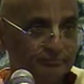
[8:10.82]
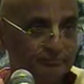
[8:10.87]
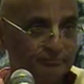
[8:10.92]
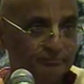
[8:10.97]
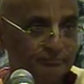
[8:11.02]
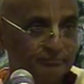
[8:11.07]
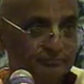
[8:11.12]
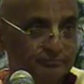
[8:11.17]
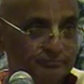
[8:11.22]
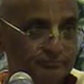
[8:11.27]

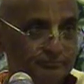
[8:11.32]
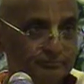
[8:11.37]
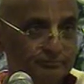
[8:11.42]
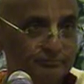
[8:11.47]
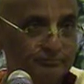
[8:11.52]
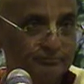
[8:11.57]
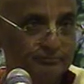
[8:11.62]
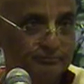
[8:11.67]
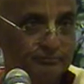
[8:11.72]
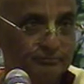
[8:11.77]
Okay,
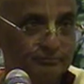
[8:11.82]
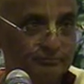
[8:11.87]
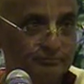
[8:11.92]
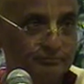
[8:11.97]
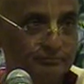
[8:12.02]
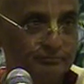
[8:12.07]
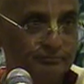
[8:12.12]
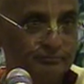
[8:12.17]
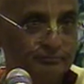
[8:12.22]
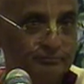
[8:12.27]
perform these
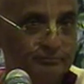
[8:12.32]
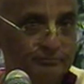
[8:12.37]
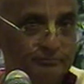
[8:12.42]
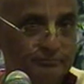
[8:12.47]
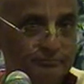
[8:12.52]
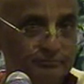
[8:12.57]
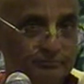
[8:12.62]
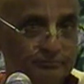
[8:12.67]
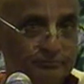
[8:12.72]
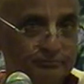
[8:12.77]

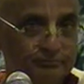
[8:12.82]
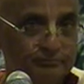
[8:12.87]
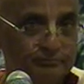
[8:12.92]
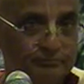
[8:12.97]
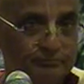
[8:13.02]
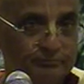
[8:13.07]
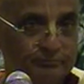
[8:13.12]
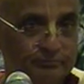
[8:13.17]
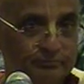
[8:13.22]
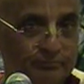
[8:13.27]
activities for so
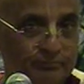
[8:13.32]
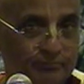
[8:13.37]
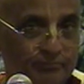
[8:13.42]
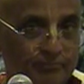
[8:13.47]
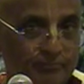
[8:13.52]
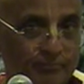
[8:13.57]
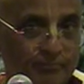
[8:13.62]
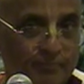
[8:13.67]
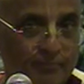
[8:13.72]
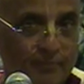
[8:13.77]
many
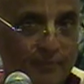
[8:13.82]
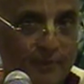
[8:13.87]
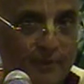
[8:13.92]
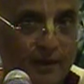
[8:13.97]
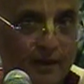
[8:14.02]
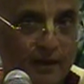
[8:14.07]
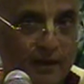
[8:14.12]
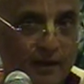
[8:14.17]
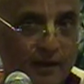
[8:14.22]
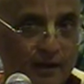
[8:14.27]
times,
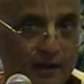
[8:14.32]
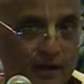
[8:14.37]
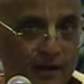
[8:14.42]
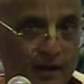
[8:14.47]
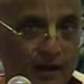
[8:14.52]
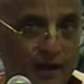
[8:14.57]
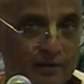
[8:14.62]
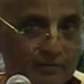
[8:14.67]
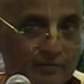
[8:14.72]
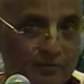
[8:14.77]
you'll
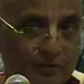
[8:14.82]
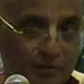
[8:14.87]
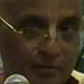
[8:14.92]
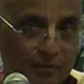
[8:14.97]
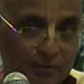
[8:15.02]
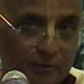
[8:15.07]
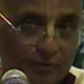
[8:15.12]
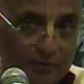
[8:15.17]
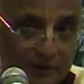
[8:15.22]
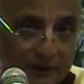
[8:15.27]
get the
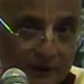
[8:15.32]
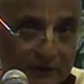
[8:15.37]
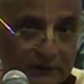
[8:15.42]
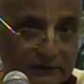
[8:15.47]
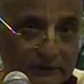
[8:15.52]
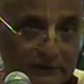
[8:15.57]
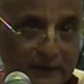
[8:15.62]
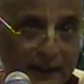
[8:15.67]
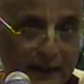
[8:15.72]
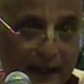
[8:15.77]
position of
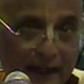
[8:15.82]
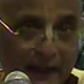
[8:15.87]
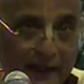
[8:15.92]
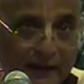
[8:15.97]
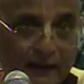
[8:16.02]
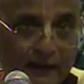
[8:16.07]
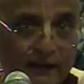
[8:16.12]
Indra.